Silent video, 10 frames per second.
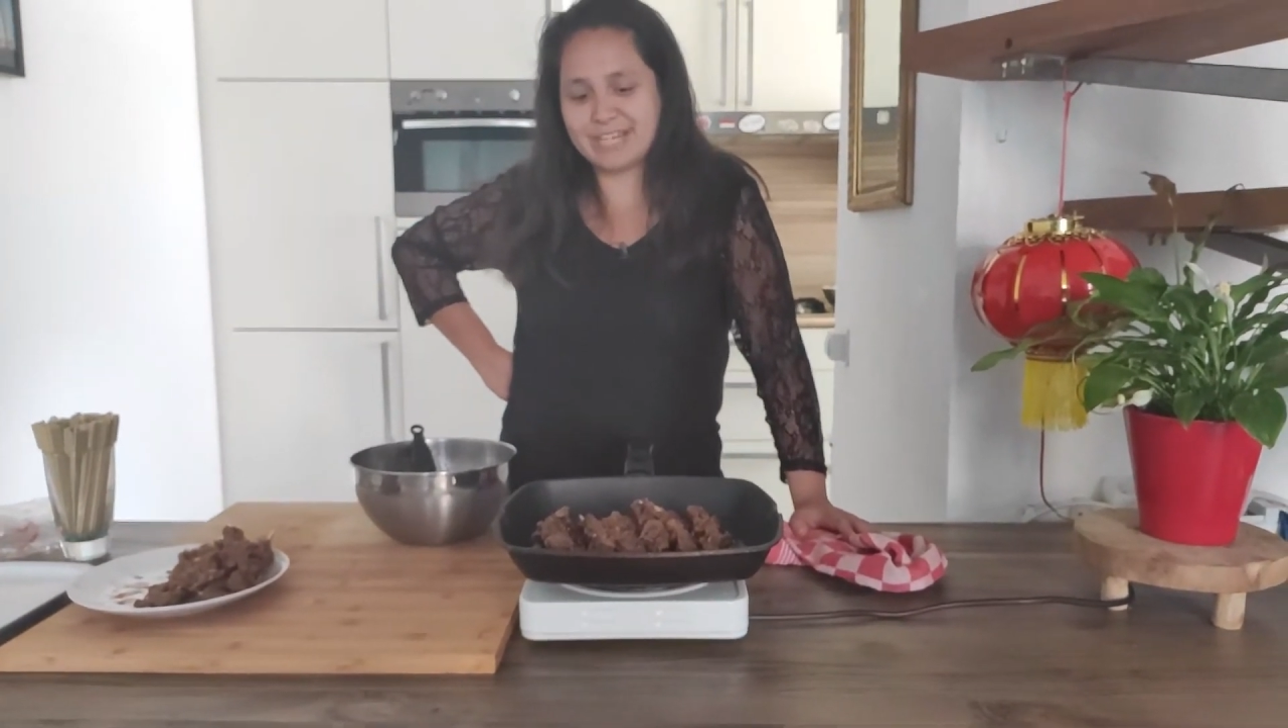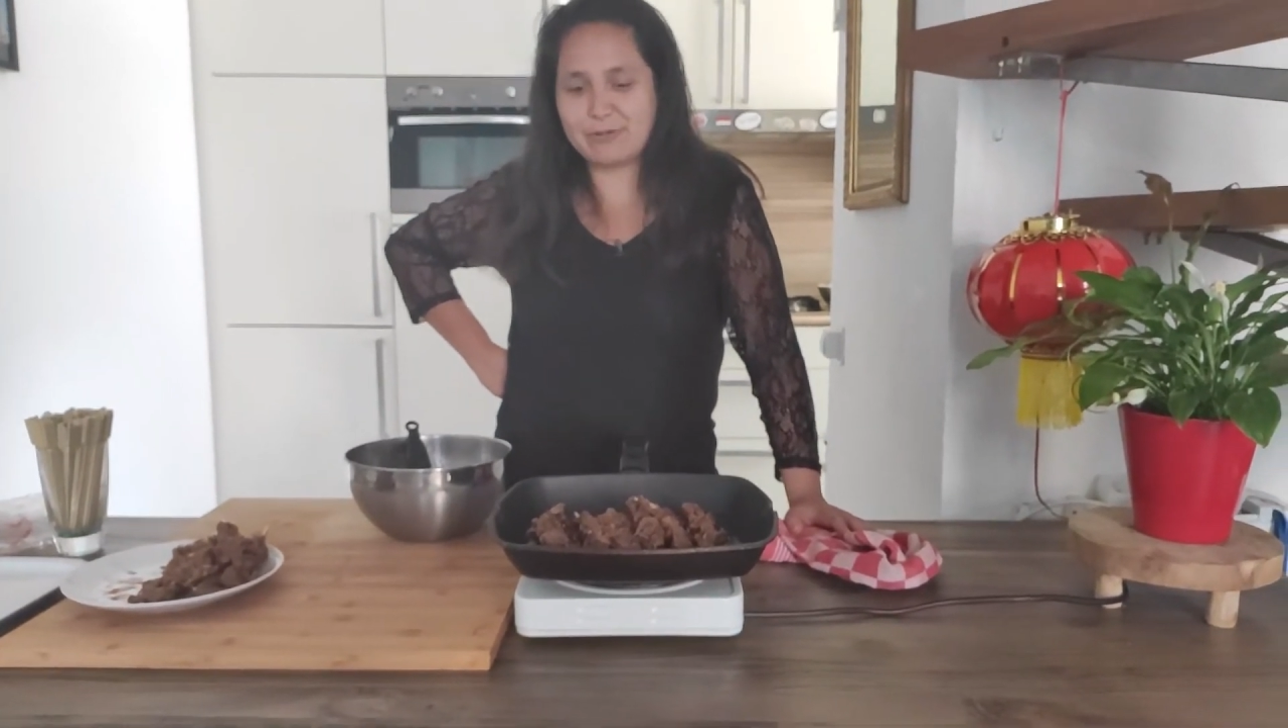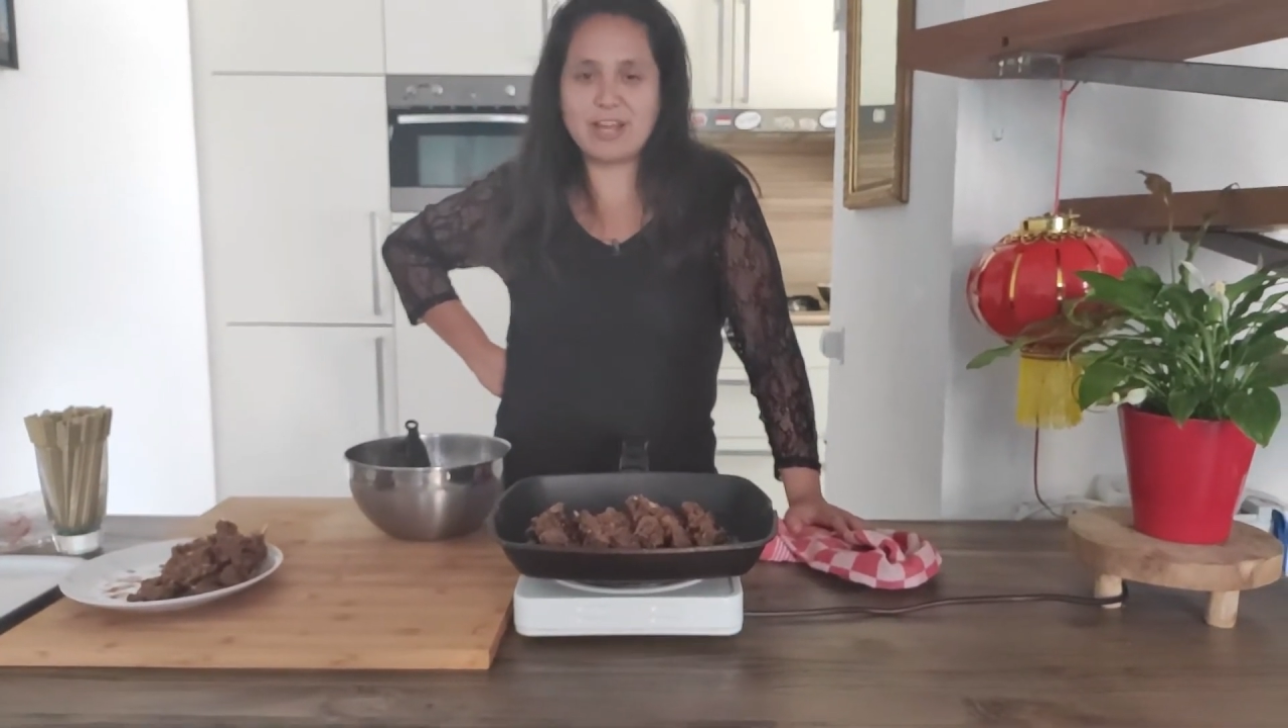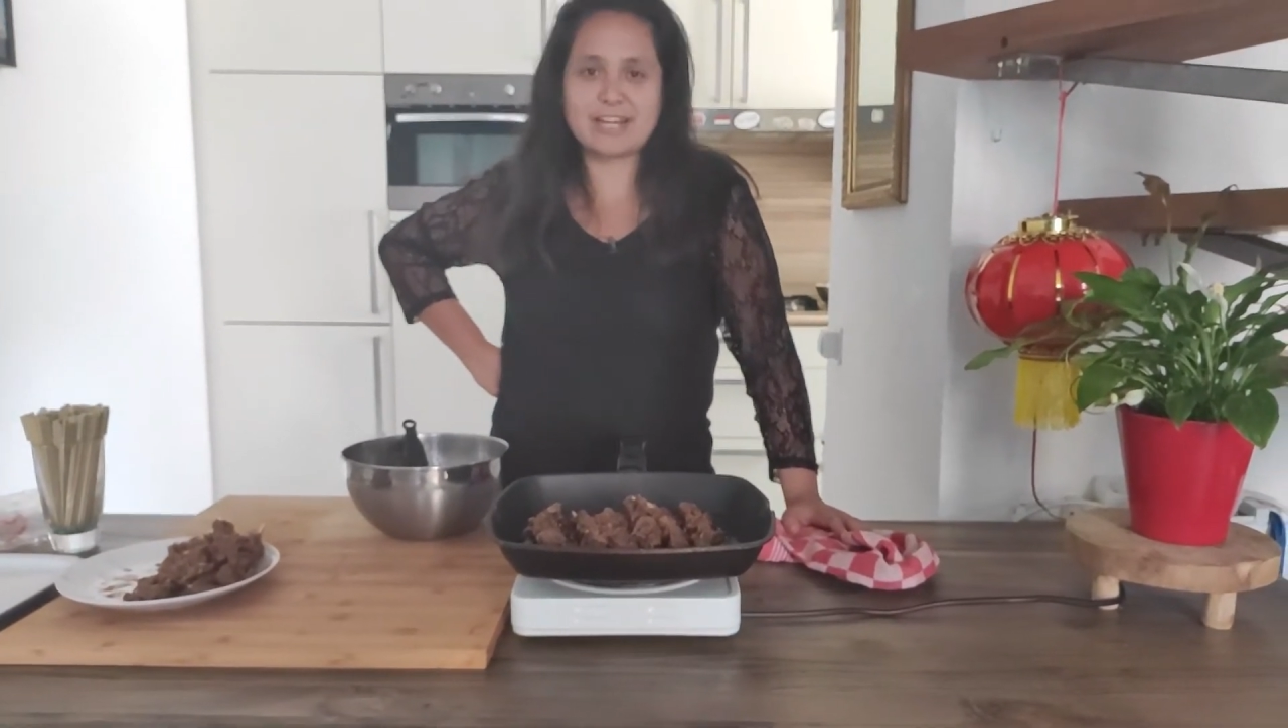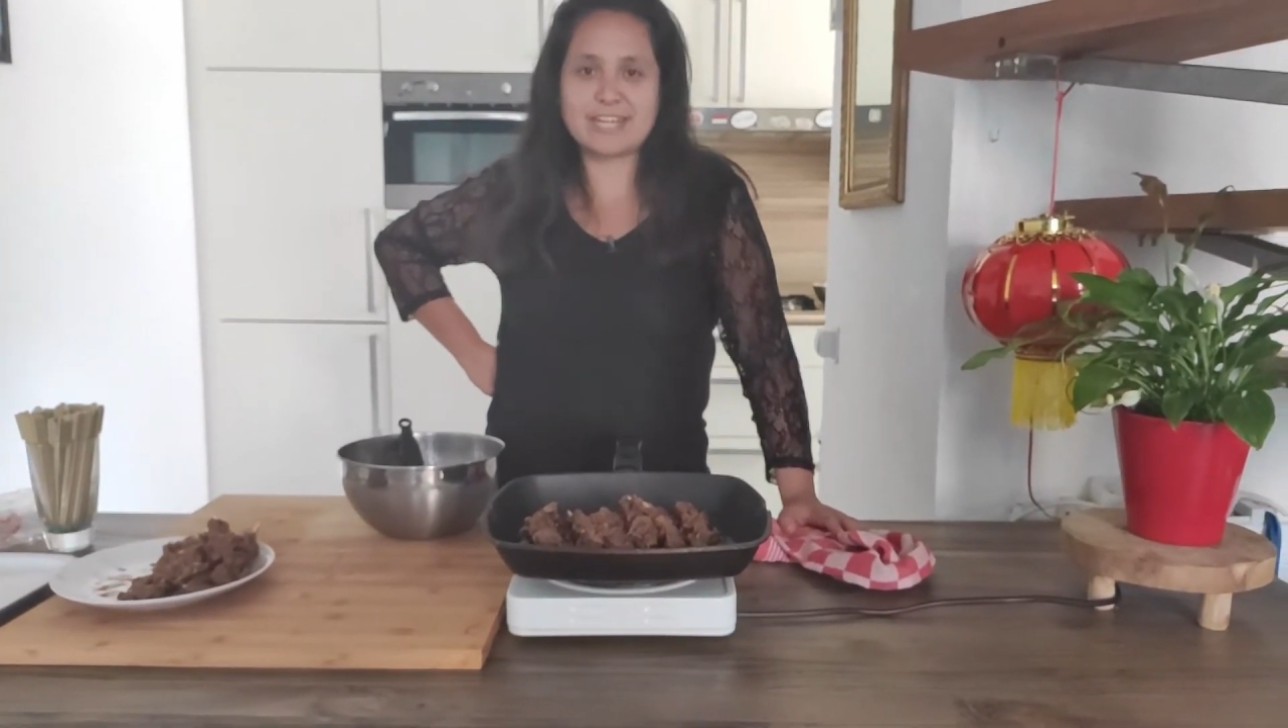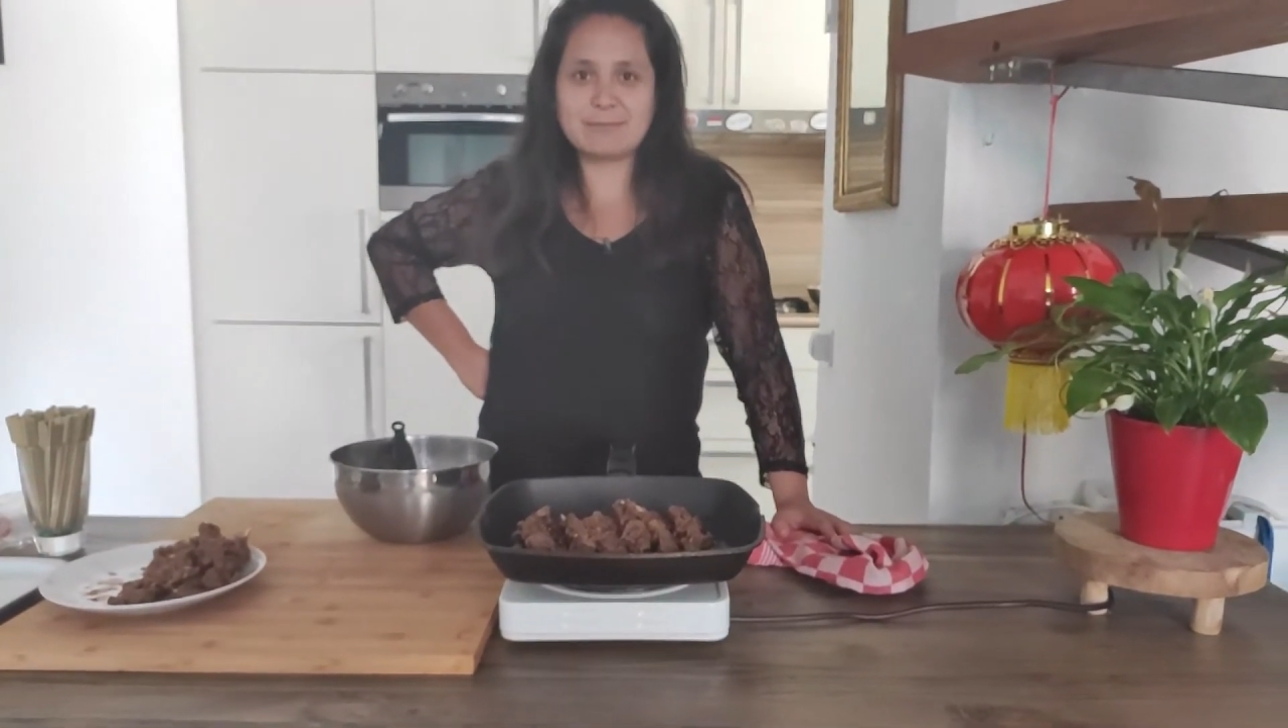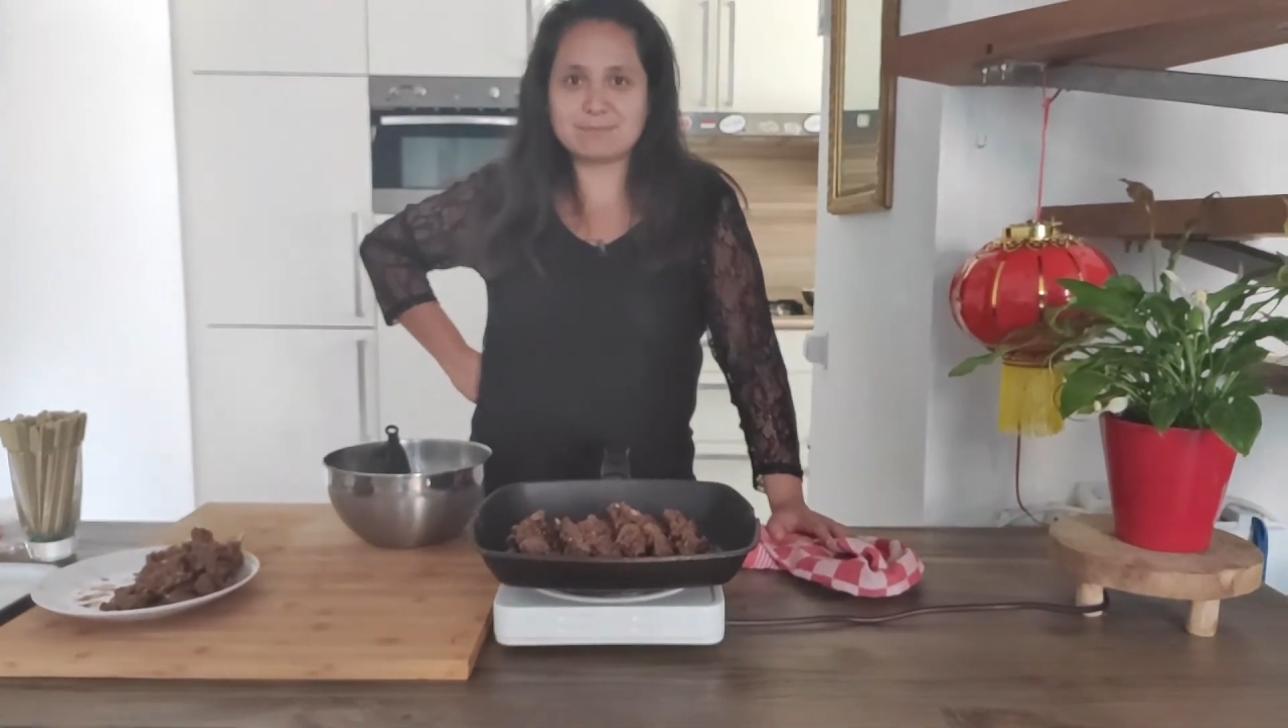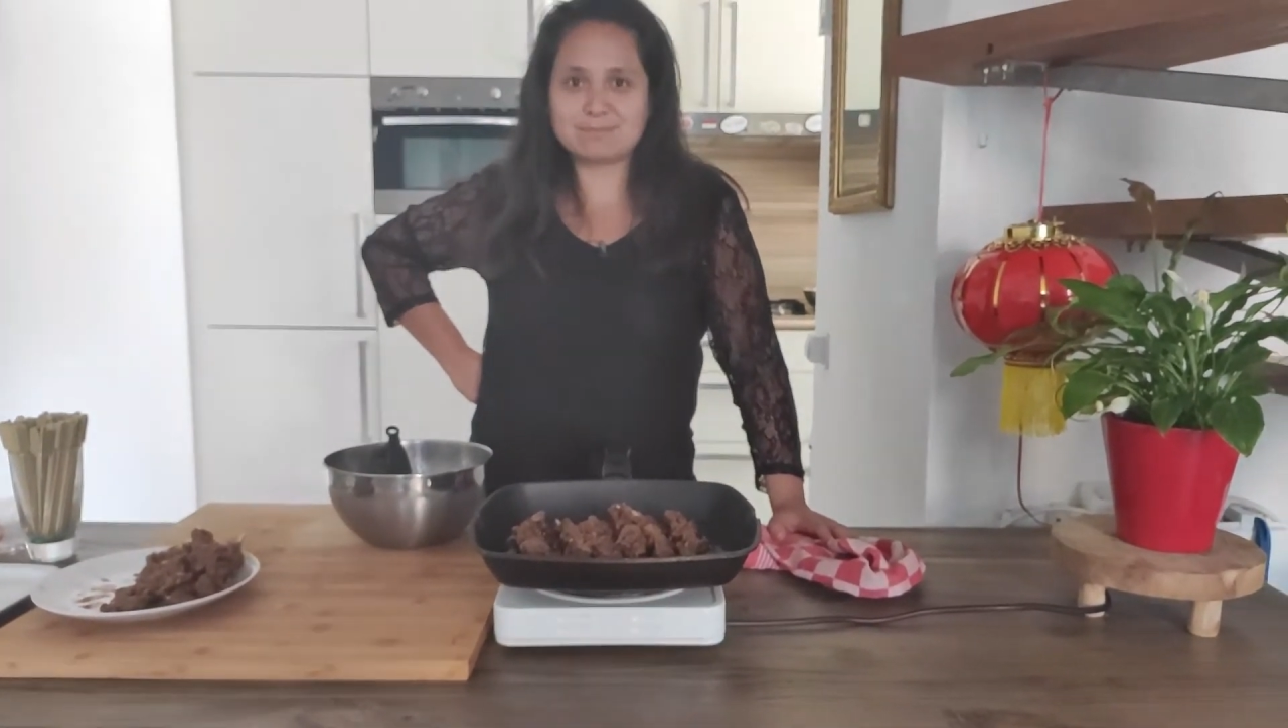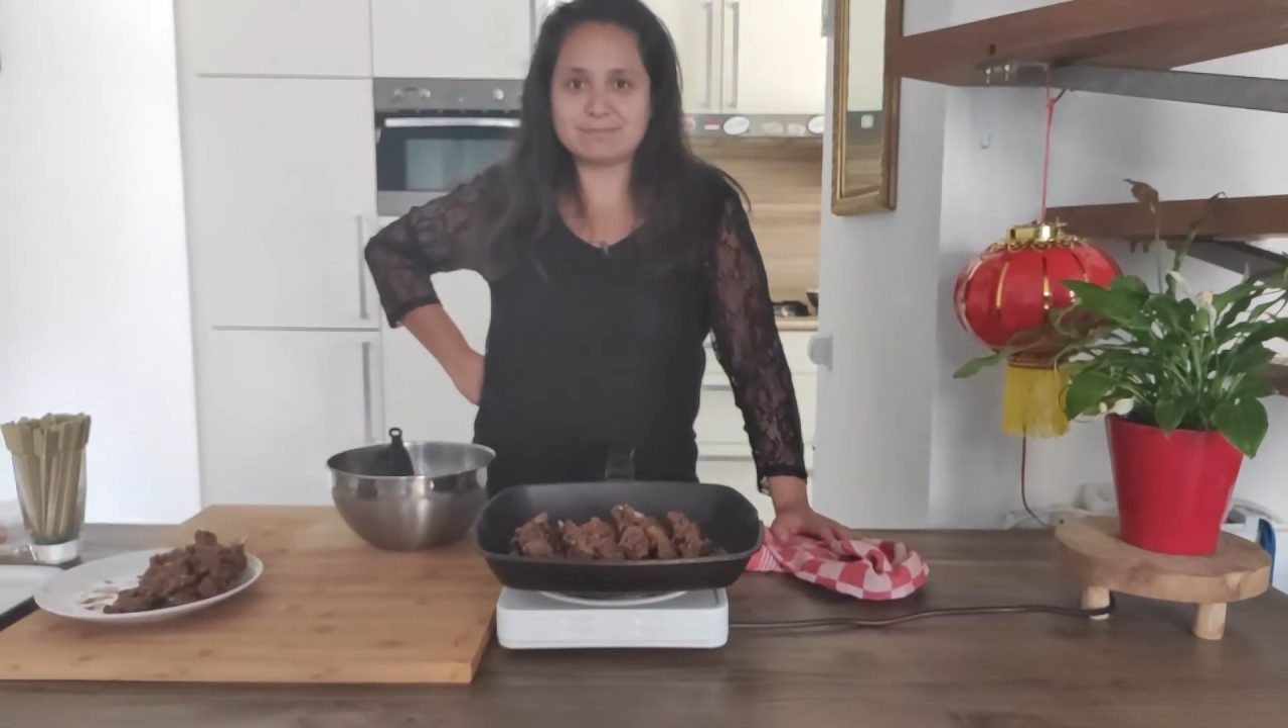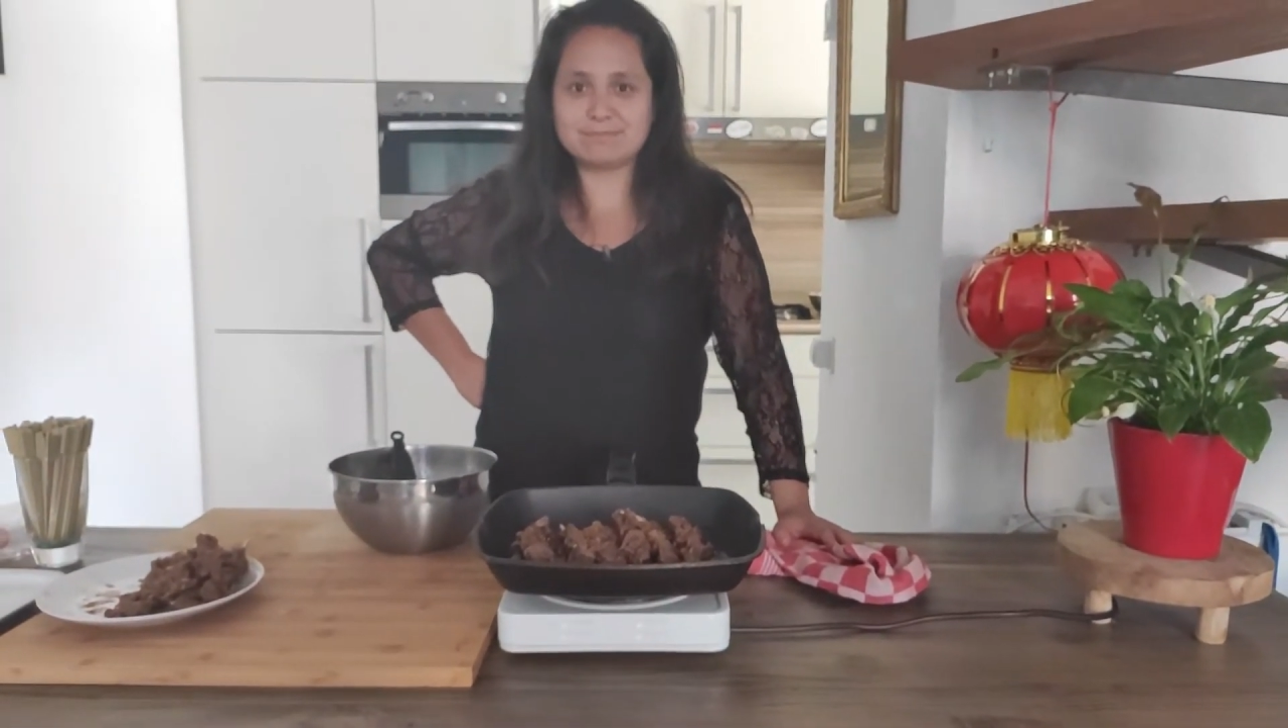teriyaki.